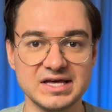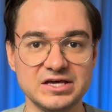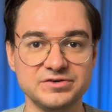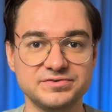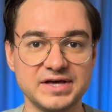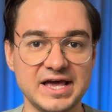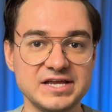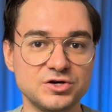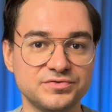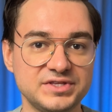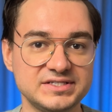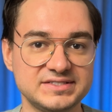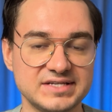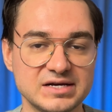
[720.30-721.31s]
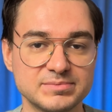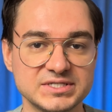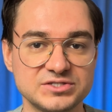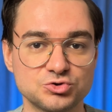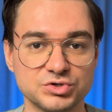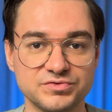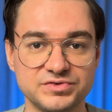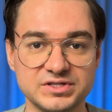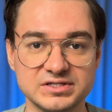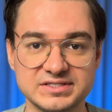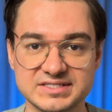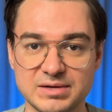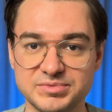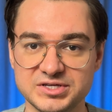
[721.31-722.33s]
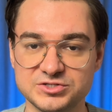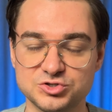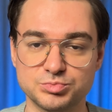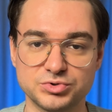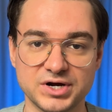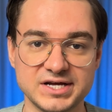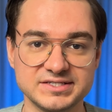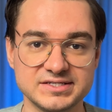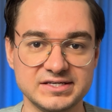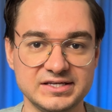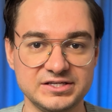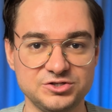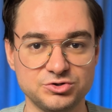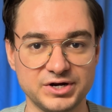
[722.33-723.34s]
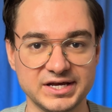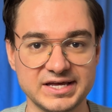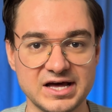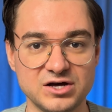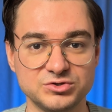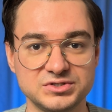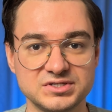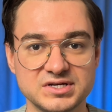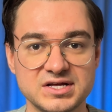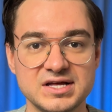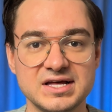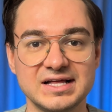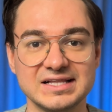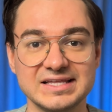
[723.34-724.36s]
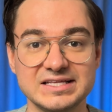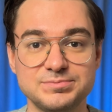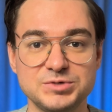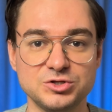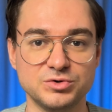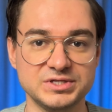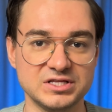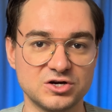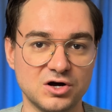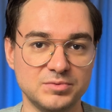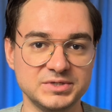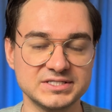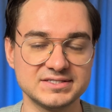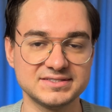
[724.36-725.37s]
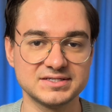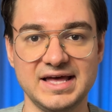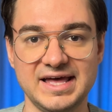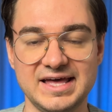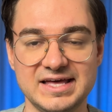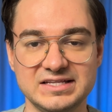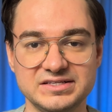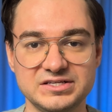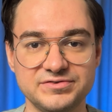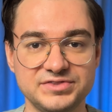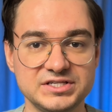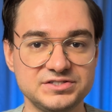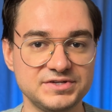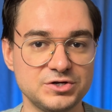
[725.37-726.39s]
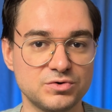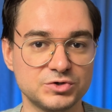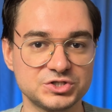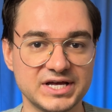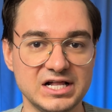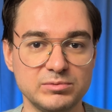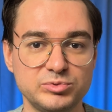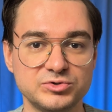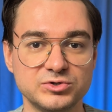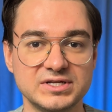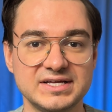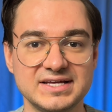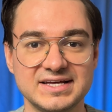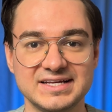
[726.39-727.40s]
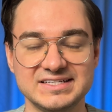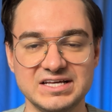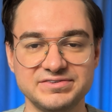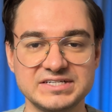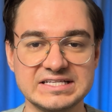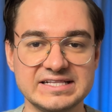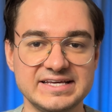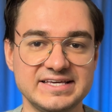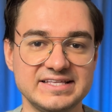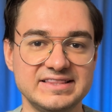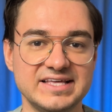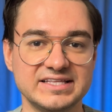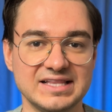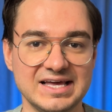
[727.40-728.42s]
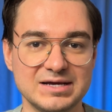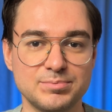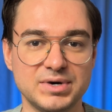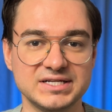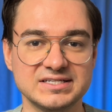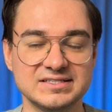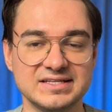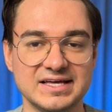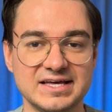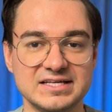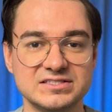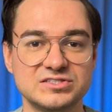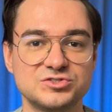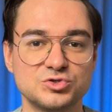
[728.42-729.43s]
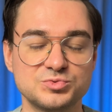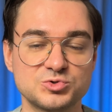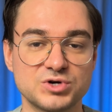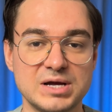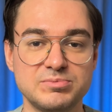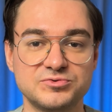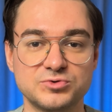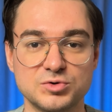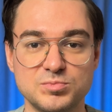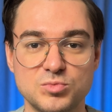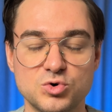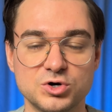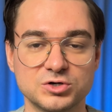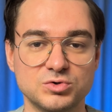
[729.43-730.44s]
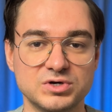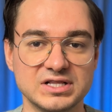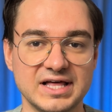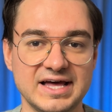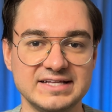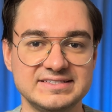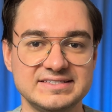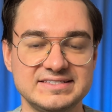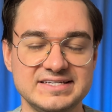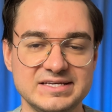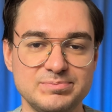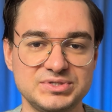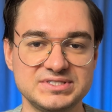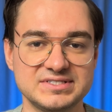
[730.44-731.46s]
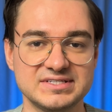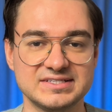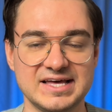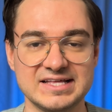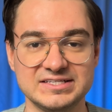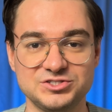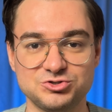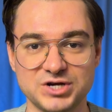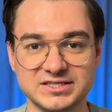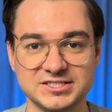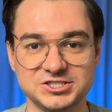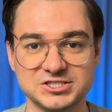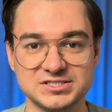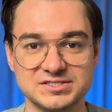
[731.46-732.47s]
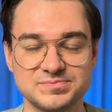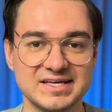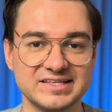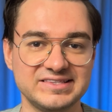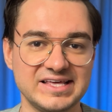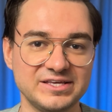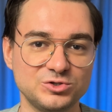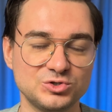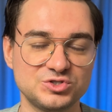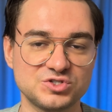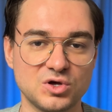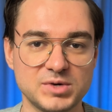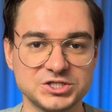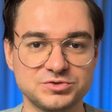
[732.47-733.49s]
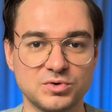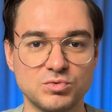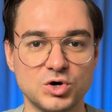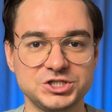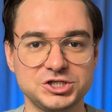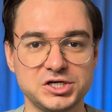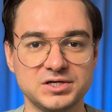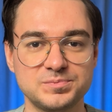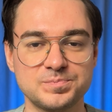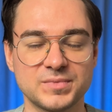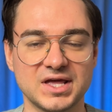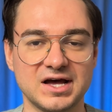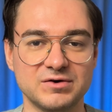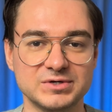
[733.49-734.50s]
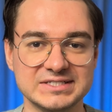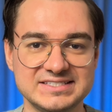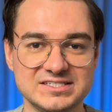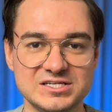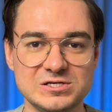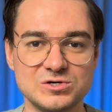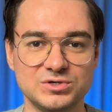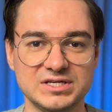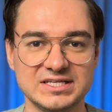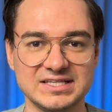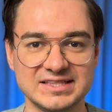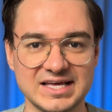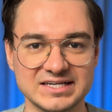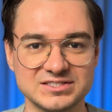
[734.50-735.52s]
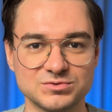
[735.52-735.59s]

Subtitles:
If any of these segments revealed something surprising in your account, let me know in the comments. And if this video was helpful, definitely hit that like button and subscribe for more Google Ads tips and strategies. Thank you so much for watching. I will see you in the next